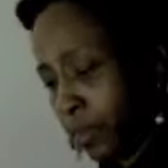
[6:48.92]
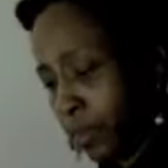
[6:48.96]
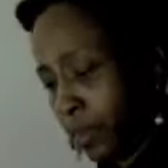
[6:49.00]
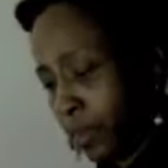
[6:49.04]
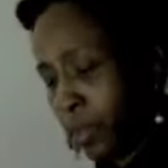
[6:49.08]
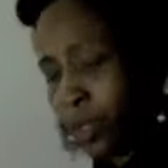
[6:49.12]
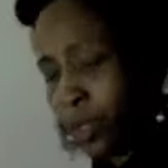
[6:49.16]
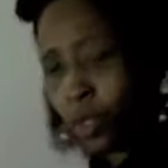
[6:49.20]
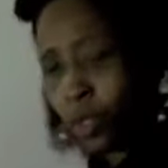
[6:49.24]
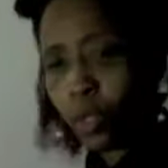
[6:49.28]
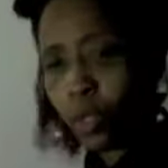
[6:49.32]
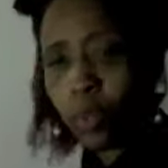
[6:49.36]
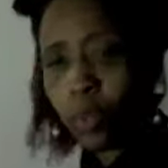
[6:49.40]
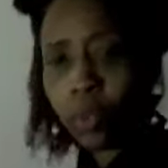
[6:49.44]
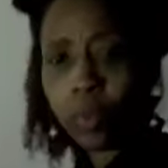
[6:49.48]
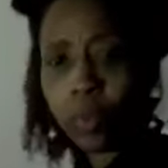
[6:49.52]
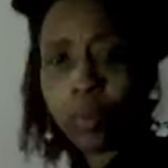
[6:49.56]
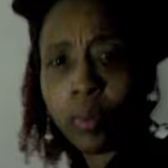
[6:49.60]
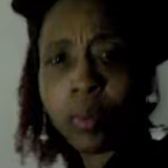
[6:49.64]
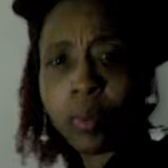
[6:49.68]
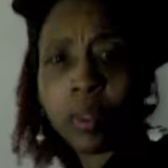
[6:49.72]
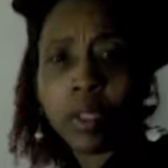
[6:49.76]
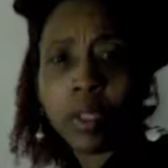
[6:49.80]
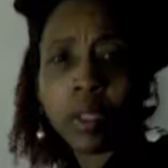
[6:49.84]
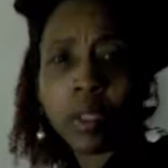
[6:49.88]
So
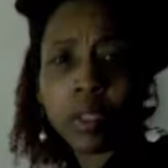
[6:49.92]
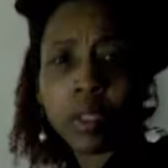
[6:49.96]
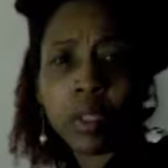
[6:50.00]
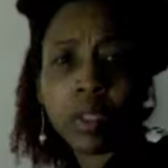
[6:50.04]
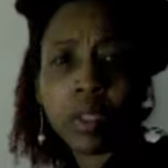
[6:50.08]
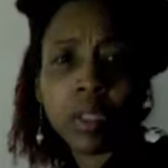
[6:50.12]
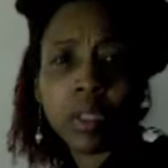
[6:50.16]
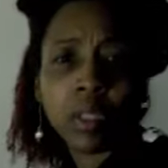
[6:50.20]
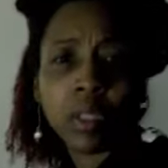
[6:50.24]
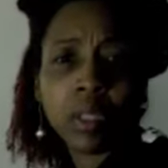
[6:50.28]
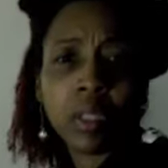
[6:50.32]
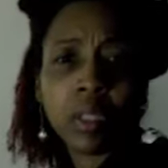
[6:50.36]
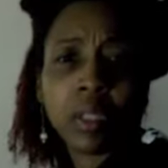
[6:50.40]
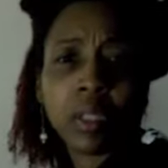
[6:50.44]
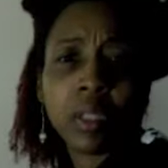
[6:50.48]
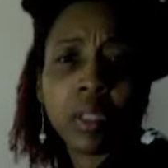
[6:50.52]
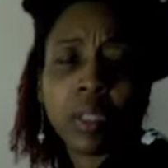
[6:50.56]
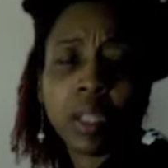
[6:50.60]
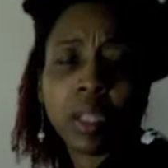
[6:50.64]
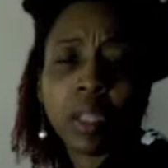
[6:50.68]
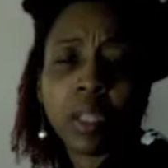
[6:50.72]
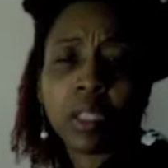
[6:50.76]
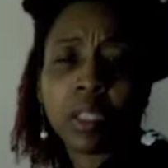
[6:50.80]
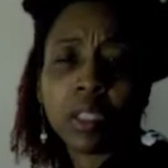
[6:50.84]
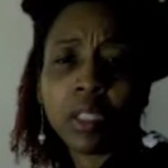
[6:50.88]

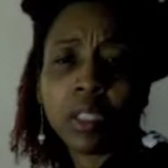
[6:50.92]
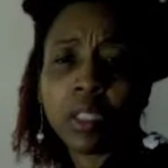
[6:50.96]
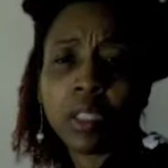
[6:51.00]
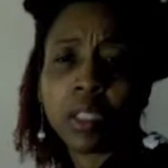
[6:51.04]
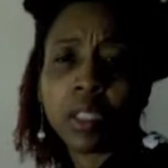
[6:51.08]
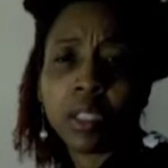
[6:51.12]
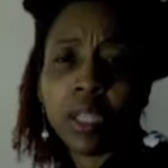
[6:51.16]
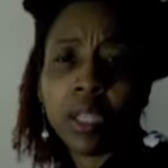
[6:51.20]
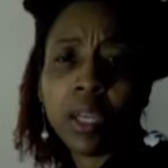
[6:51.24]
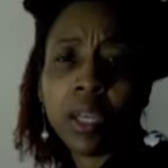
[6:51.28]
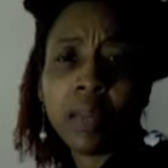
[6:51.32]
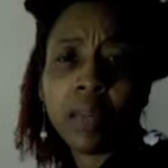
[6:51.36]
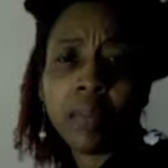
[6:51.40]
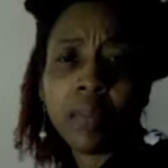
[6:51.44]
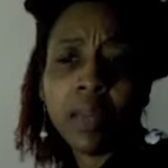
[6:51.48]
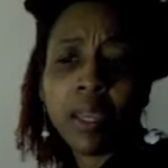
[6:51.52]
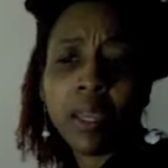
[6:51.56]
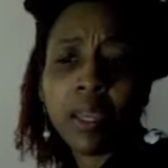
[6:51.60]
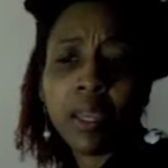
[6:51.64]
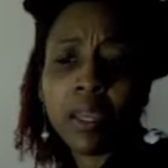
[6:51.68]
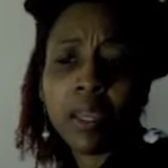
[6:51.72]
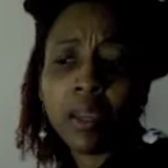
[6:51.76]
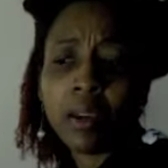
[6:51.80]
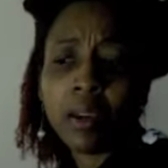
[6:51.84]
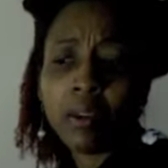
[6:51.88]
I'll just tie my
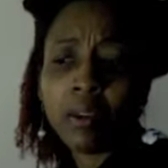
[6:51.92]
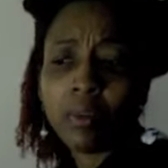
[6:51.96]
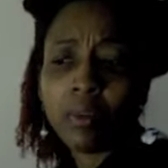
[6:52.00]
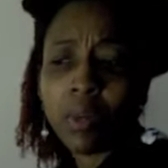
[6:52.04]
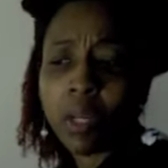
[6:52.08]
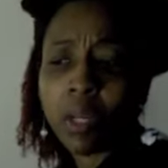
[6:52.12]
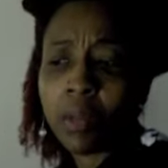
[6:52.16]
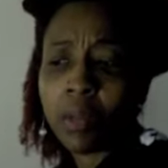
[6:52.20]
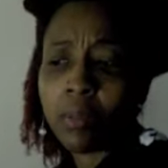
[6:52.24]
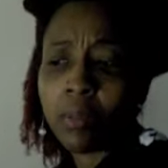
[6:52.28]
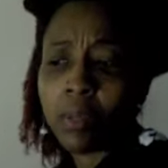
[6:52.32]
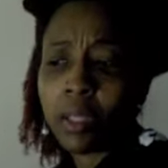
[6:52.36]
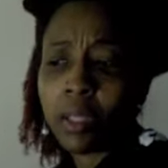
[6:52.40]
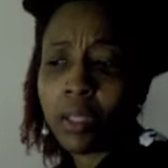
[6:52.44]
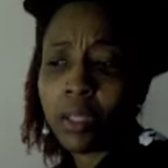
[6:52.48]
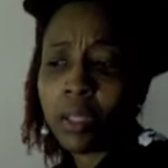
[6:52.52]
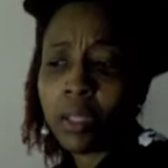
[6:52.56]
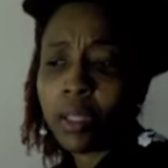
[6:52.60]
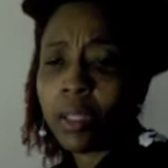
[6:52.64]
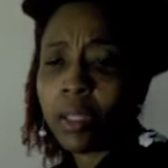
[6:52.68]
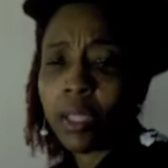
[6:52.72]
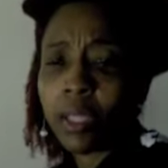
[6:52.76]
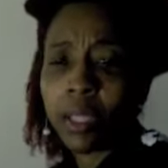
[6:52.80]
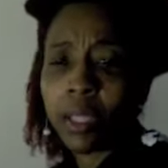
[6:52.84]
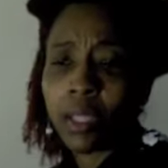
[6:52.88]
hair when I'm
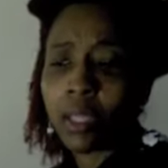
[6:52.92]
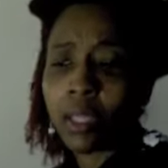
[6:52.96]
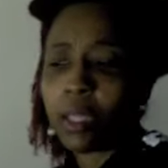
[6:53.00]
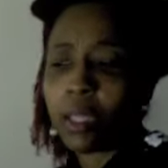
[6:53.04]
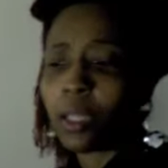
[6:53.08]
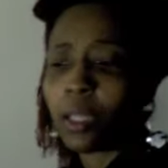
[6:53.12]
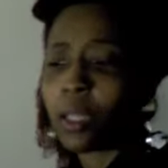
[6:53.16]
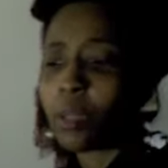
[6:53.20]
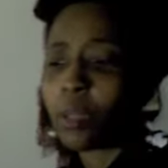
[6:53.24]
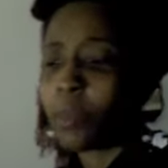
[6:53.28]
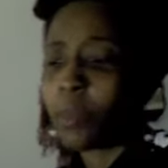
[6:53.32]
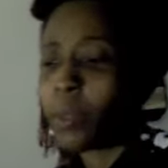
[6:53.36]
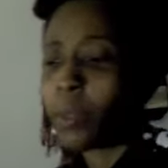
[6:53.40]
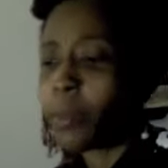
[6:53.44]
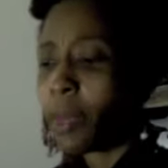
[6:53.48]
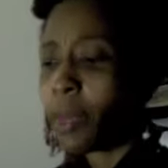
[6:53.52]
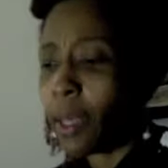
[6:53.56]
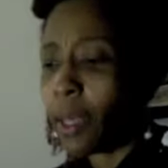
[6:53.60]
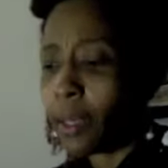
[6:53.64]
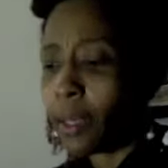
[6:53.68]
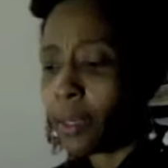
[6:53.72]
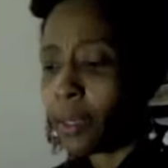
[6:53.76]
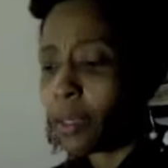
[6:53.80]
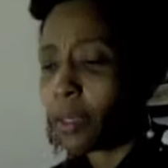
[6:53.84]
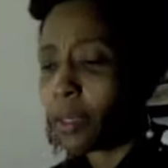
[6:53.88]
done and I'll be
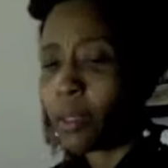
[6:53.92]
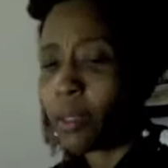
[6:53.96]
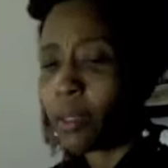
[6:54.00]
back.